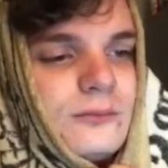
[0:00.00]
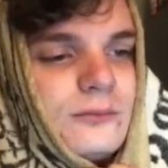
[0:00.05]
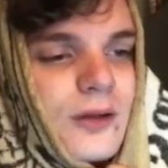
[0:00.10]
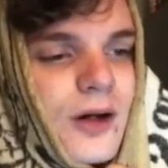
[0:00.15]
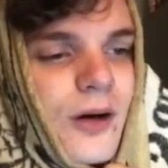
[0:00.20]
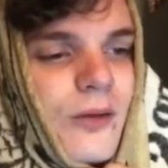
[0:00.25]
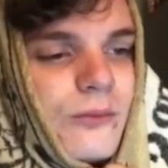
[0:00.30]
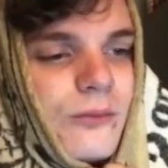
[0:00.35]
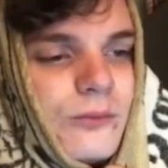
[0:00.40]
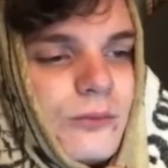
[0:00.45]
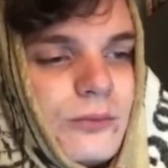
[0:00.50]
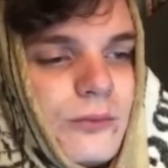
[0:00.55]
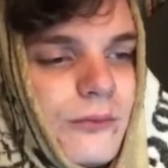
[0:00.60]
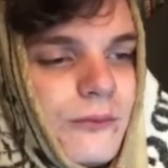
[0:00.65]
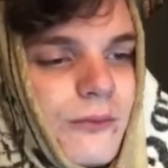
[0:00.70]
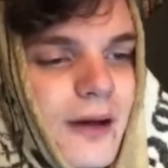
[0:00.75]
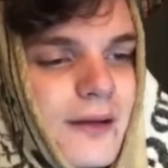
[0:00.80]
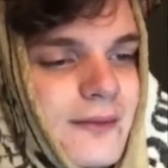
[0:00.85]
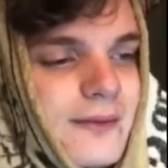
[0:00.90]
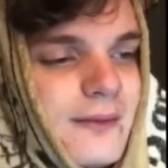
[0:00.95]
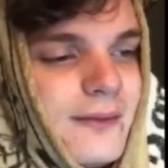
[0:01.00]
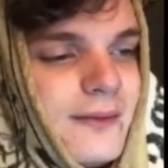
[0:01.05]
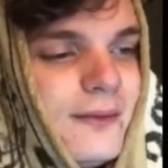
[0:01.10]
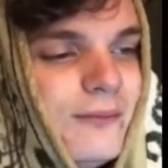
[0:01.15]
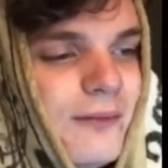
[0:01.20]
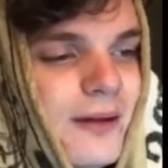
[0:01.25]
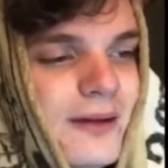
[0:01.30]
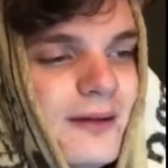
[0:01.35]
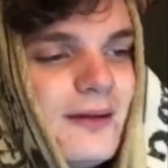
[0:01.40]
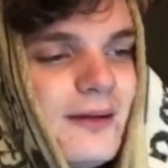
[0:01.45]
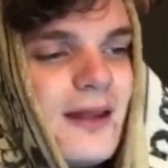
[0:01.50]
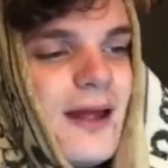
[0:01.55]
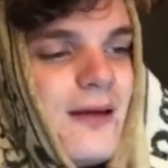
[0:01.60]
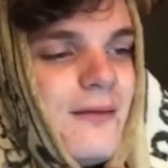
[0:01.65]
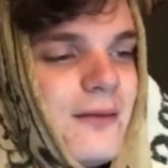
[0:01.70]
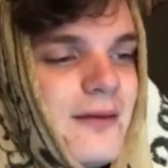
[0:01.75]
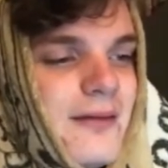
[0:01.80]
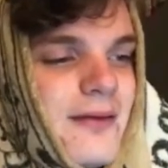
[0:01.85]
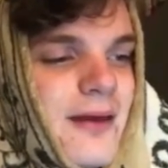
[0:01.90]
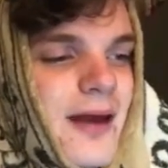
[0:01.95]
When they
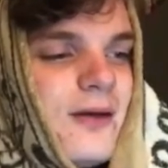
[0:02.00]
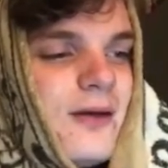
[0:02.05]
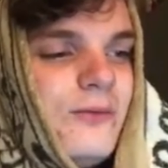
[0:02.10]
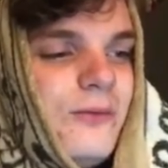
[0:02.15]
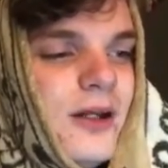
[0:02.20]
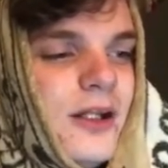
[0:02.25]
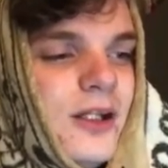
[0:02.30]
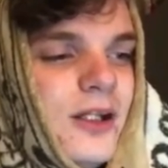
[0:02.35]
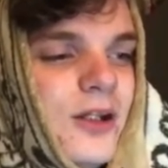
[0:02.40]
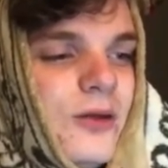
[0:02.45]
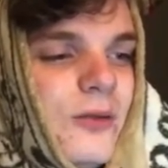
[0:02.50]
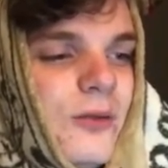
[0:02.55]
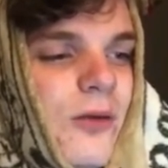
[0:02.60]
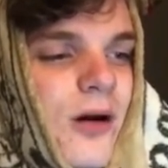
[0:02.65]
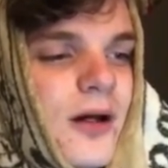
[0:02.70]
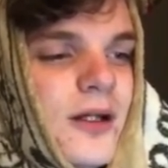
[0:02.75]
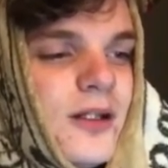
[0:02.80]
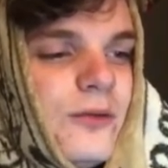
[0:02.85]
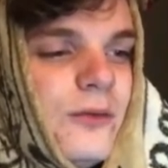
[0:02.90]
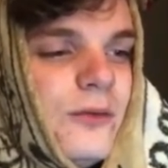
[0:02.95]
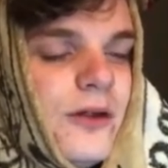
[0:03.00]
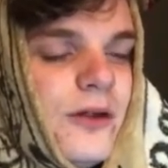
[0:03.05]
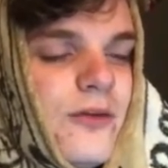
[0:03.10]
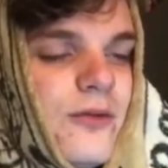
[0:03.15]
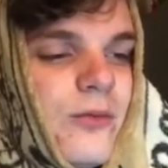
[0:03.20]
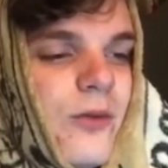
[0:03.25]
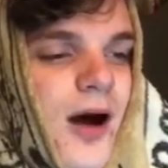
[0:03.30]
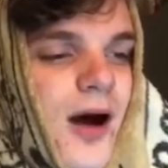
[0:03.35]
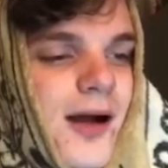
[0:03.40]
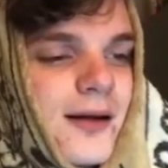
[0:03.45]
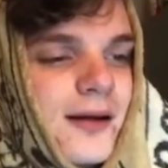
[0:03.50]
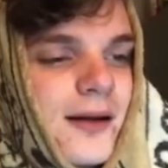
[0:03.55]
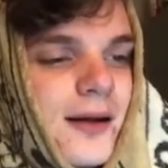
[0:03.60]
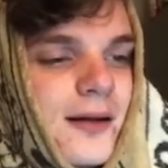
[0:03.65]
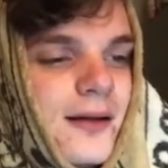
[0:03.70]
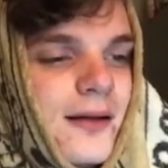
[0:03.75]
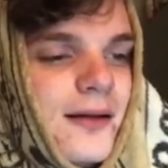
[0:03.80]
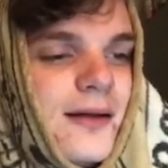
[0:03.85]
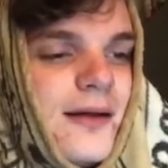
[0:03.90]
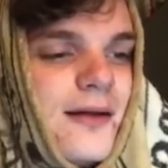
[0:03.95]
were inside, when you were walking the woods, why?
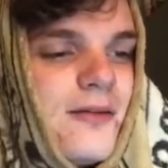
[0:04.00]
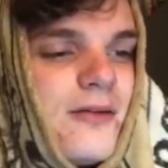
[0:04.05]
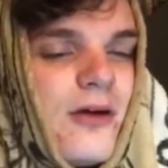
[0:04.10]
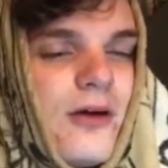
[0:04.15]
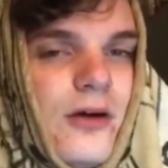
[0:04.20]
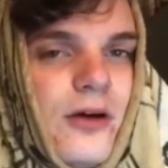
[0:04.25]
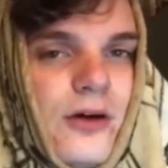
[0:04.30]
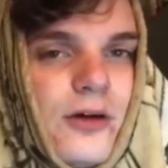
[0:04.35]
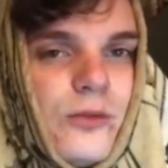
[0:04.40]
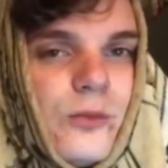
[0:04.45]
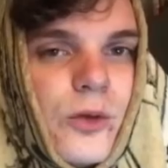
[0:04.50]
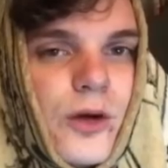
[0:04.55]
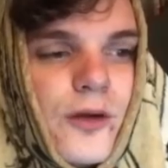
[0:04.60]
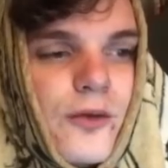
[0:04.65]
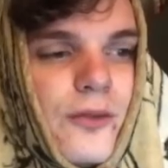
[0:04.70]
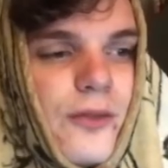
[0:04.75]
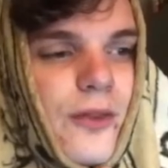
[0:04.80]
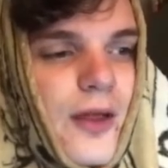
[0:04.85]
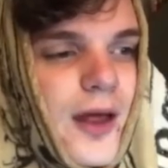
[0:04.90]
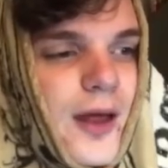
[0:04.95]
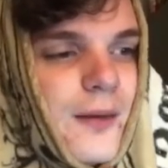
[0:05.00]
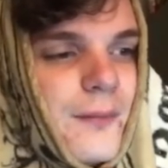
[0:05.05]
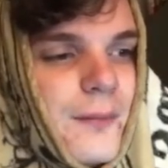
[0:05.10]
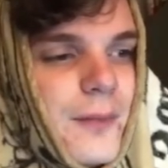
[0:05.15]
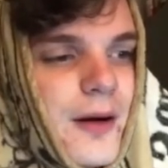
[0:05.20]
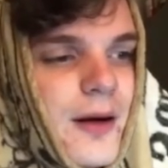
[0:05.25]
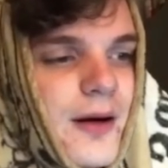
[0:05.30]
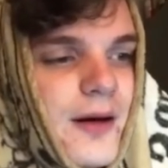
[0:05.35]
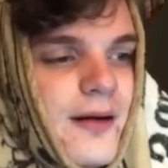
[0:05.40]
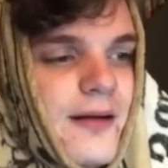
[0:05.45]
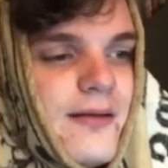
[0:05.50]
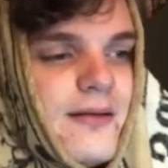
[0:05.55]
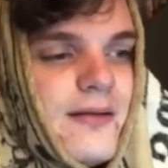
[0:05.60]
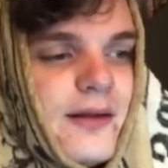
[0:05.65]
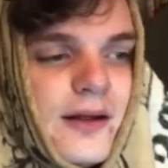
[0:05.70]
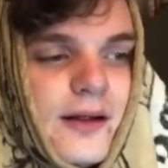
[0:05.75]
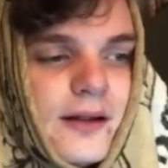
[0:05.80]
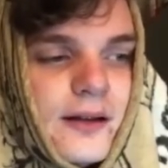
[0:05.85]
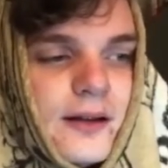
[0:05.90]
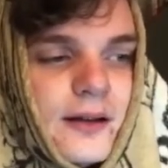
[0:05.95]
The kids I heard weren't them.
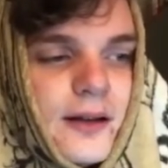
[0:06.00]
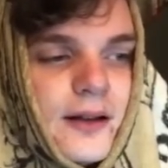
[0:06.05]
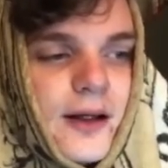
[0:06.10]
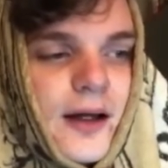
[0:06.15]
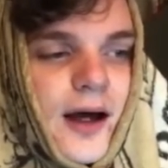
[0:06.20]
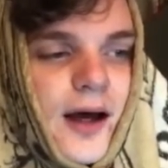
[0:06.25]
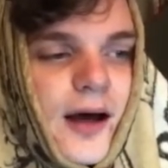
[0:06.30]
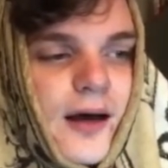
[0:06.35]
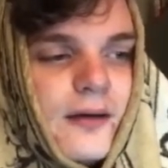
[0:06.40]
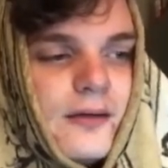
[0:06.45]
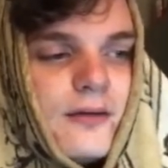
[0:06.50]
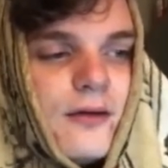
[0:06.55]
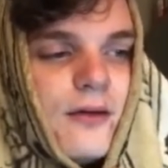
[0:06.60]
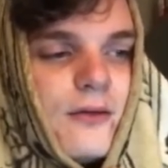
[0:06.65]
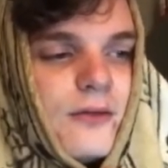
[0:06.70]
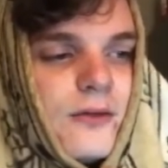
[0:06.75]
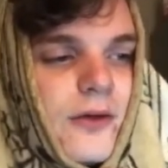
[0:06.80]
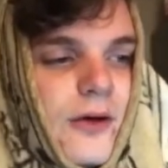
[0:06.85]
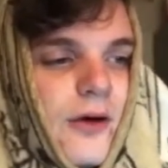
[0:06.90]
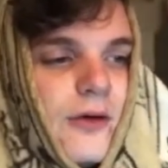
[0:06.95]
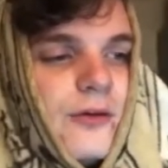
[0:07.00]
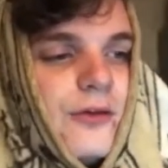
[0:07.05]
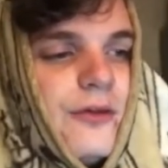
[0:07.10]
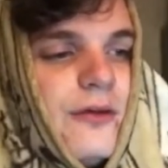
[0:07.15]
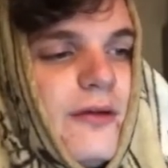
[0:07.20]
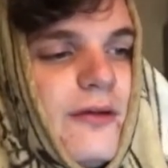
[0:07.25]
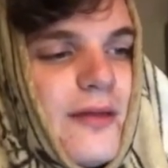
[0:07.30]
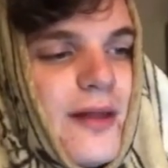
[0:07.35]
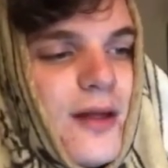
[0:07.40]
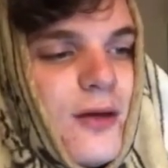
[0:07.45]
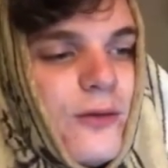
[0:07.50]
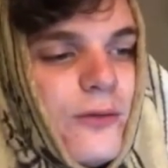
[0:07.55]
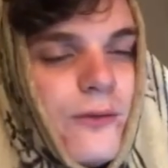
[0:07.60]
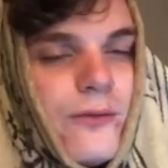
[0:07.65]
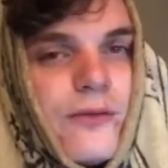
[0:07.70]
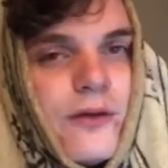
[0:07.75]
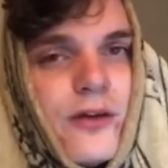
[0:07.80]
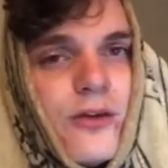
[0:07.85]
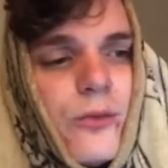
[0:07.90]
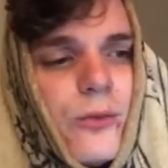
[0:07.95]
Still, I don't know to this day who
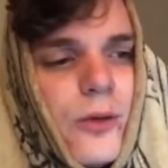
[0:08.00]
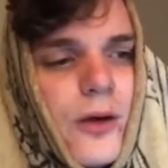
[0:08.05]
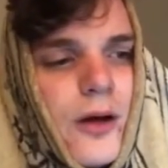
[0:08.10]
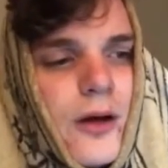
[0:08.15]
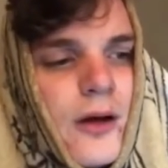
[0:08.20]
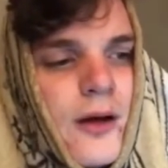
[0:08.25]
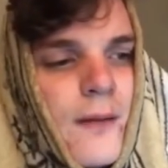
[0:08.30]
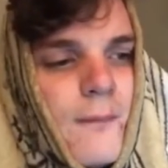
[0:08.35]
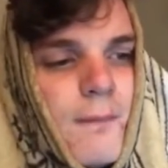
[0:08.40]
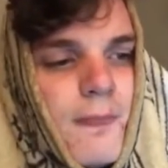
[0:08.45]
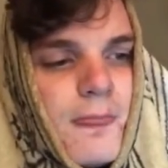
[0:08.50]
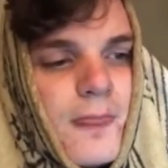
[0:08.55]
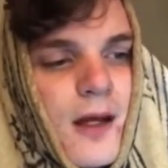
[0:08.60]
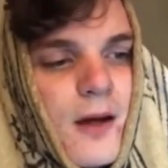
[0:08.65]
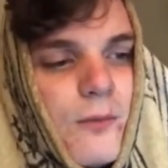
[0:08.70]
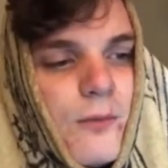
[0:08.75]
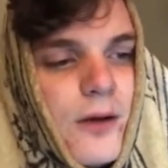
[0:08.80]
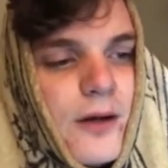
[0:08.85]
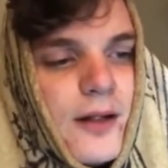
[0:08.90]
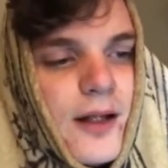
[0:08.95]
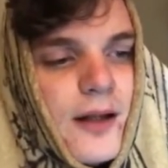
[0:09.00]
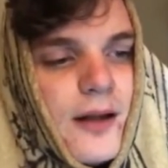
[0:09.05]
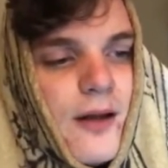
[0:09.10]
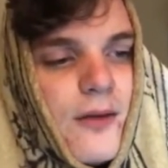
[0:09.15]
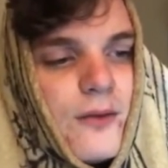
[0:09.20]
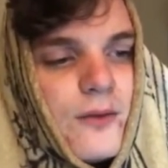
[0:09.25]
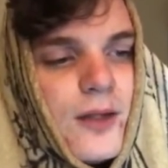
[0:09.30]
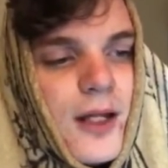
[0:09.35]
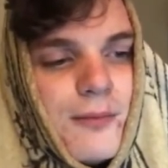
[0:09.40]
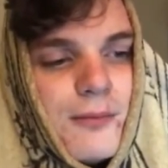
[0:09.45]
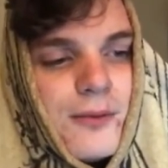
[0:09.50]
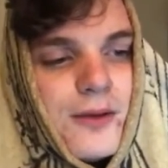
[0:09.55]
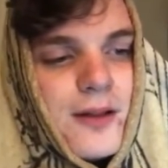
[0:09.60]
those kids were. There weren't any other neighbor